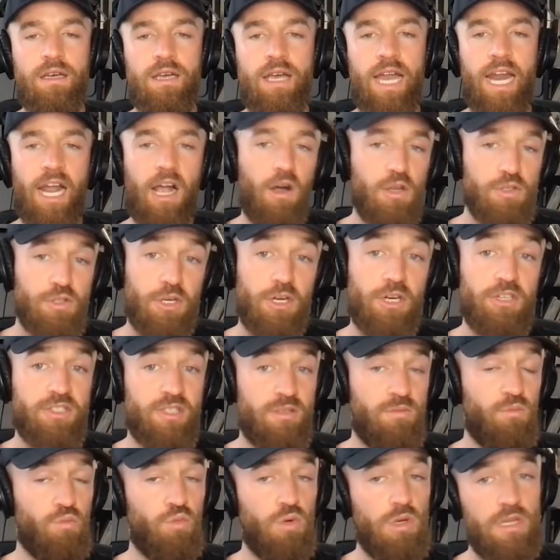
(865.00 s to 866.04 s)
And I also heard
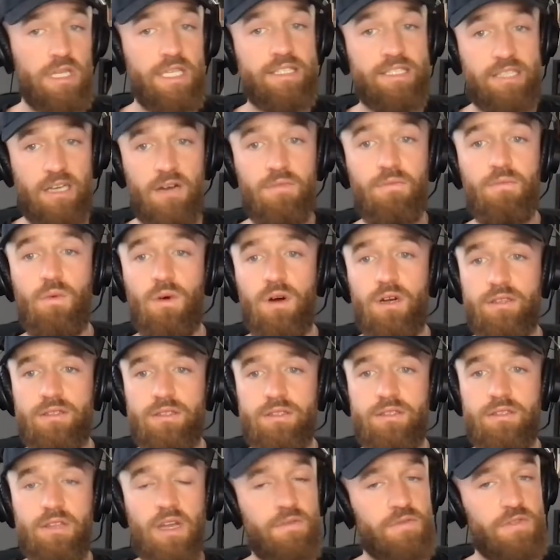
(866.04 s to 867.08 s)
some really tough
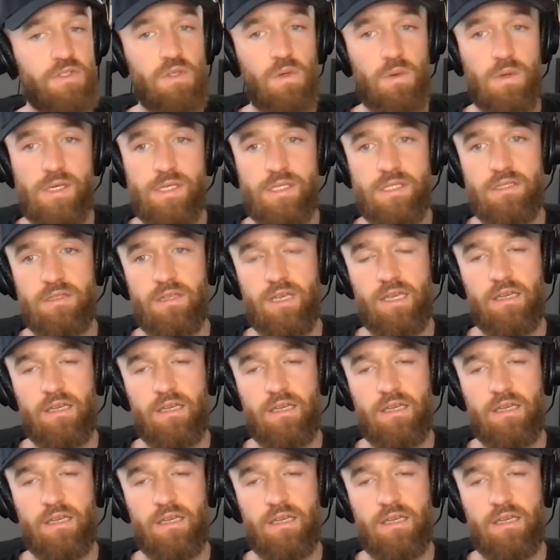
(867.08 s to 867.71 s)
stories,